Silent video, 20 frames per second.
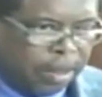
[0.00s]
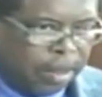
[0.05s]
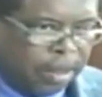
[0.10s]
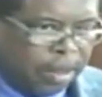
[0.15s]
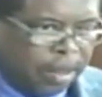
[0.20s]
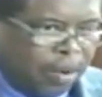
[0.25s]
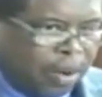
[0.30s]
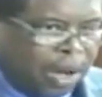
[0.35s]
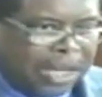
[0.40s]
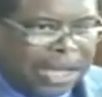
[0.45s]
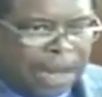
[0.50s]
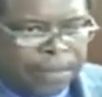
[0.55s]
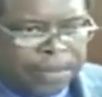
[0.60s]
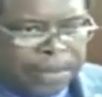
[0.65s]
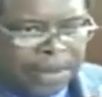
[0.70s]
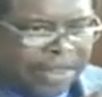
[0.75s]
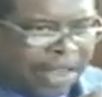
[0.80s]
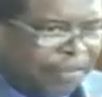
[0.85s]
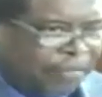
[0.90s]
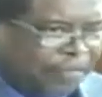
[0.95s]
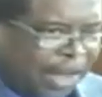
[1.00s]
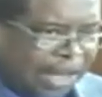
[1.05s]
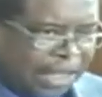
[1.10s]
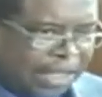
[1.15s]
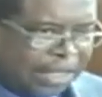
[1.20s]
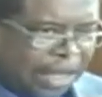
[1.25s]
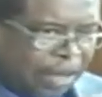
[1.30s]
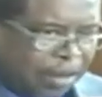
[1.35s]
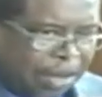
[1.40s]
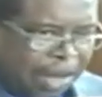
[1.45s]
What happens if they vex
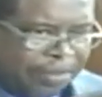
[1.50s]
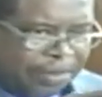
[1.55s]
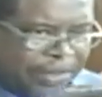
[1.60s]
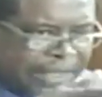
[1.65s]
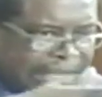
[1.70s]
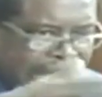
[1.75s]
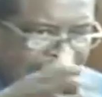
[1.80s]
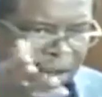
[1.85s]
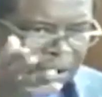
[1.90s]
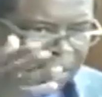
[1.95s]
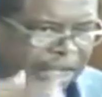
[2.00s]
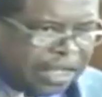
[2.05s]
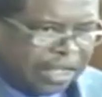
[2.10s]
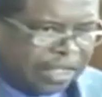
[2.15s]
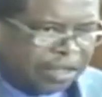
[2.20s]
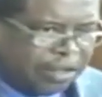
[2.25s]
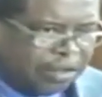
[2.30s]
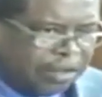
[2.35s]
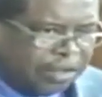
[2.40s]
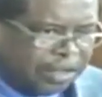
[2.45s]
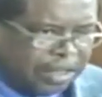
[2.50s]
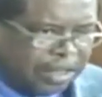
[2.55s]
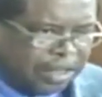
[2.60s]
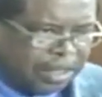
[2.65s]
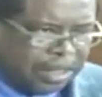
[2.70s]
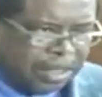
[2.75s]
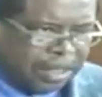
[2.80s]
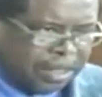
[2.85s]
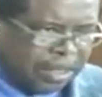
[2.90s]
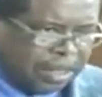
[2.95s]
that we have salary issues?
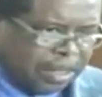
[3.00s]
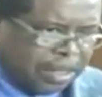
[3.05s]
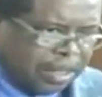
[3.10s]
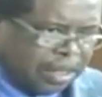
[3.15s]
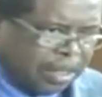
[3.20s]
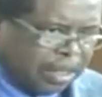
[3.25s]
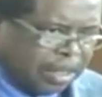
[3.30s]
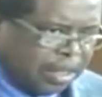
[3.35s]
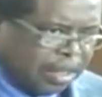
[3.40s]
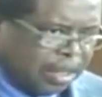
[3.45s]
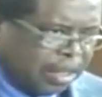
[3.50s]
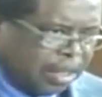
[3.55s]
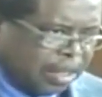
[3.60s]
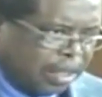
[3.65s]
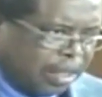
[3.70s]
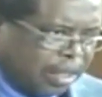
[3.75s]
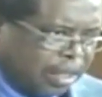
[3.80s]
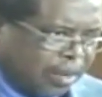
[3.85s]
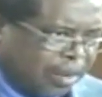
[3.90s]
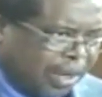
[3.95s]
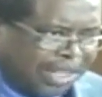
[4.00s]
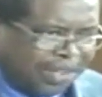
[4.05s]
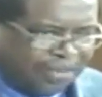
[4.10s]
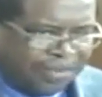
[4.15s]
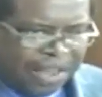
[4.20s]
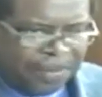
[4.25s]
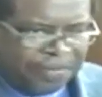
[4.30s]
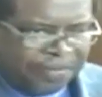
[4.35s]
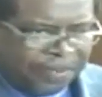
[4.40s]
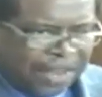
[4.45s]
What if
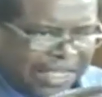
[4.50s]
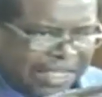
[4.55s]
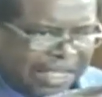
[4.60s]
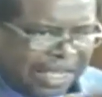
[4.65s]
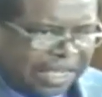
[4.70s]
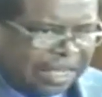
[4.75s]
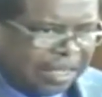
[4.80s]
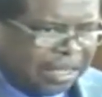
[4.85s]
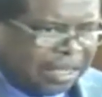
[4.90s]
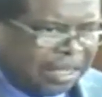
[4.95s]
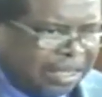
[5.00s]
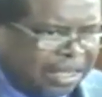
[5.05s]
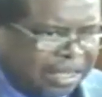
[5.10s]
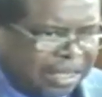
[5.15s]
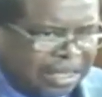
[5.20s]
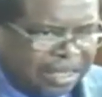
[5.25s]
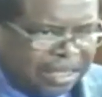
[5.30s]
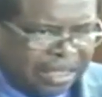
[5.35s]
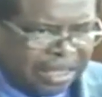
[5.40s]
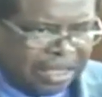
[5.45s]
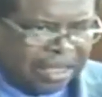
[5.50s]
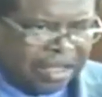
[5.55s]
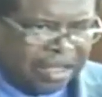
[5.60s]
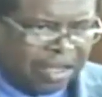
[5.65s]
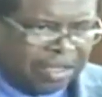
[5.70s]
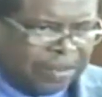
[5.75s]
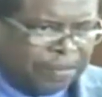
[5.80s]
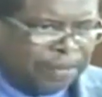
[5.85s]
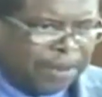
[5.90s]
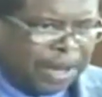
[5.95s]
they vex and it
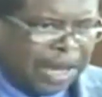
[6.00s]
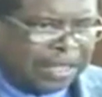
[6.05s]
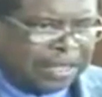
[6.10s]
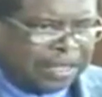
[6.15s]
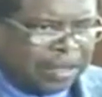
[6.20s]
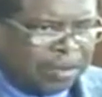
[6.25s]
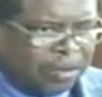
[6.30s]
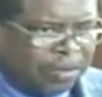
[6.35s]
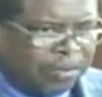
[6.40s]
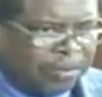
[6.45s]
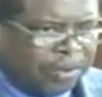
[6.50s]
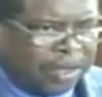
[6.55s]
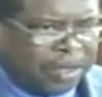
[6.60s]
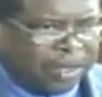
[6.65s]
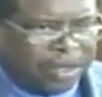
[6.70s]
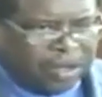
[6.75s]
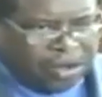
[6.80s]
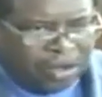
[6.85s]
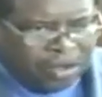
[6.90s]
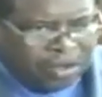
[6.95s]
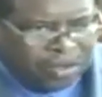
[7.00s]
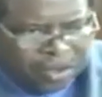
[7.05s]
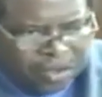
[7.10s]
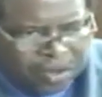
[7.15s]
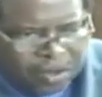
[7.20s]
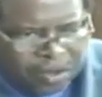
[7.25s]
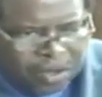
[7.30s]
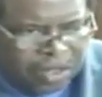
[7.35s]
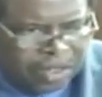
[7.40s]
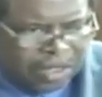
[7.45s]
doesn't pass it over? You go to a
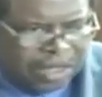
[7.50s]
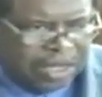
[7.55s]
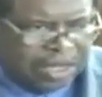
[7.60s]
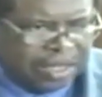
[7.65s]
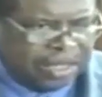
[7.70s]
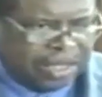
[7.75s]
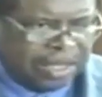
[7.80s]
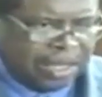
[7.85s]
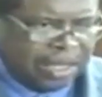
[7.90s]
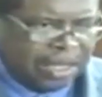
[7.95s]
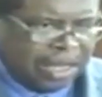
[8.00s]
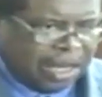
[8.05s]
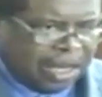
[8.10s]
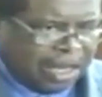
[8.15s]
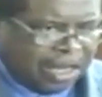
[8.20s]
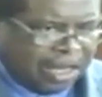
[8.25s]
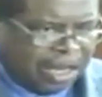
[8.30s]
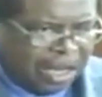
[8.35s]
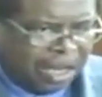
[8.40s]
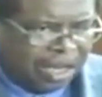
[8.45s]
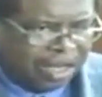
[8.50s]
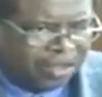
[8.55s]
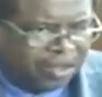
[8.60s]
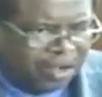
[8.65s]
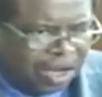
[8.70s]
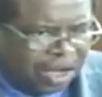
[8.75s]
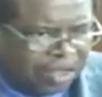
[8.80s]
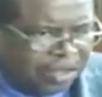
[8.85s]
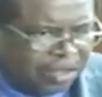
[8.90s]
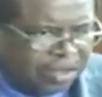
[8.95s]
court and a long
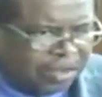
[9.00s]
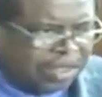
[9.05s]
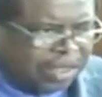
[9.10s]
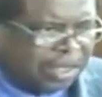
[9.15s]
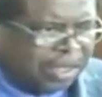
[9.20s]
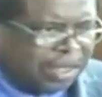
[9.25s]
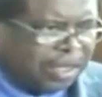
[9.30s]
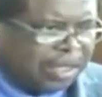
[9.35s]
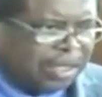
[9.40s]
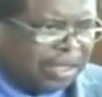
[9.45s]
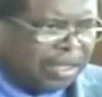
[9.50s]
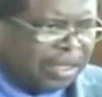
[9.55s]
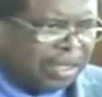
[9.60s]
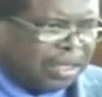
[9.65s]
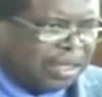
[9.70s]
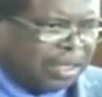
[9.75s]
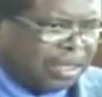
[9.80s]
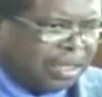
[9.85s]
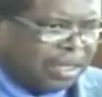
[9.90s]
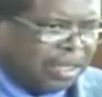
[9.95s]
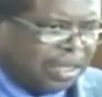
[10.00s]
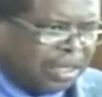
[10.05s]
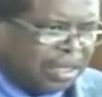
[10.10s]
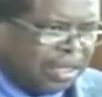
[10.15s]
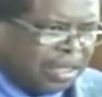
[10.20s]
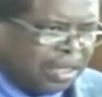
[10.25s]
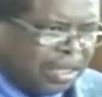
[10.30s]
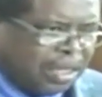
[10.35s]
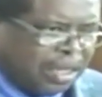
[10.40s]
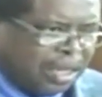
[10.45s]
drawn out thing.
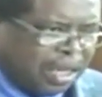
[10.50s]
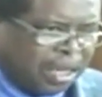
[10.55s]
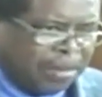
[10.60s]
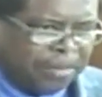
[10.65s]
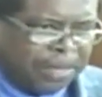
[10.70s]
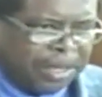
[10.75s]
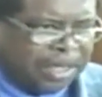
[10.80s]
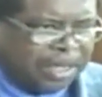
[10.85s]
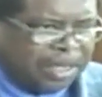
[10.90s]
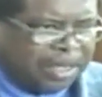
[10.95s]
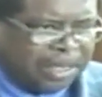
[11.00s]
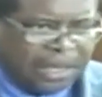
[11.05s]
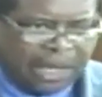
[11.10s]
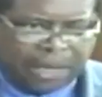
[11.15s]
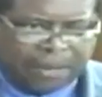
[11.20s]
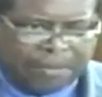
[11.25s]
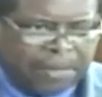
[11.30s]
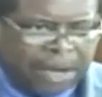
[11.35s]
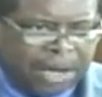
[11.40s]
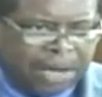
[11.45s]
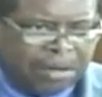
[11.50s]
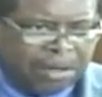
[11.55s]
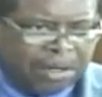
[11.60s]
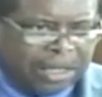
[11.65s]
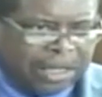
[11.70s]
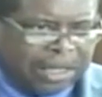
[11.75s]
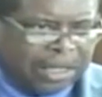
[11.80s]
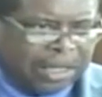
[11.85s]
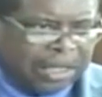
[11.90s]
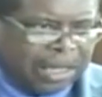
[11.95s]
I mean, take
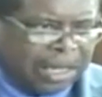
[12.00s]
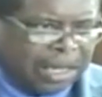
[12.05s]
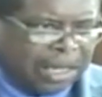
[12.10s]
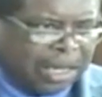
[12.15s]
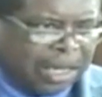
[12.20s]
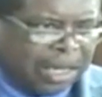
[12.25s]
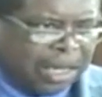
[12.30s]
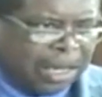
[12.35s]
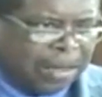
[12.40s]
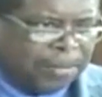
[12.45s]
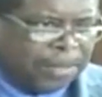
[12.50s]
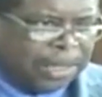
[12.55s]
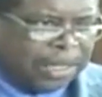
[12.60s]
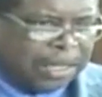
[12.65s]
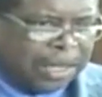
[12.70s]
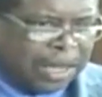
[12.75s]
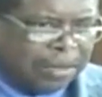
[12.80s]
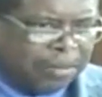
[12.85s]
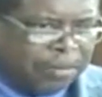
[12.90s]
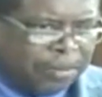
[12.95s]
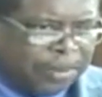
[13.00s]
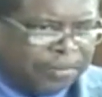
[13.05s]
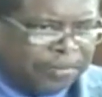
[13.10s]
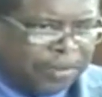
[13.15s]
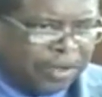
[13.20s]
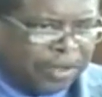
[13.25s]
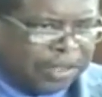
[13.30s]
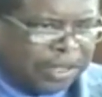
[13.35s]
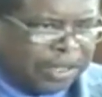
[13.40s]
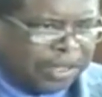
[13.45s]
Marilyn Hamilton
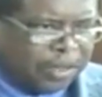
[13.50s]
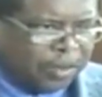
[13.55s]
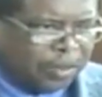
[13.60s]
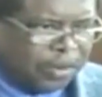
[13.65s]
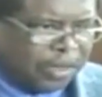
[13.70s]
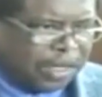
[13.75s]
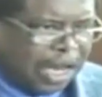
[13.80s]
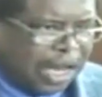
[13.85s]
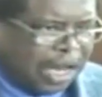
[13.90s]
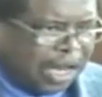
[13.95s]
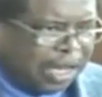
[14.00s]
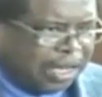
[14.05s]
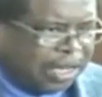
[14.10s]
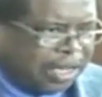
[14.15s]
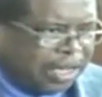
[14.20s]
versus UGI.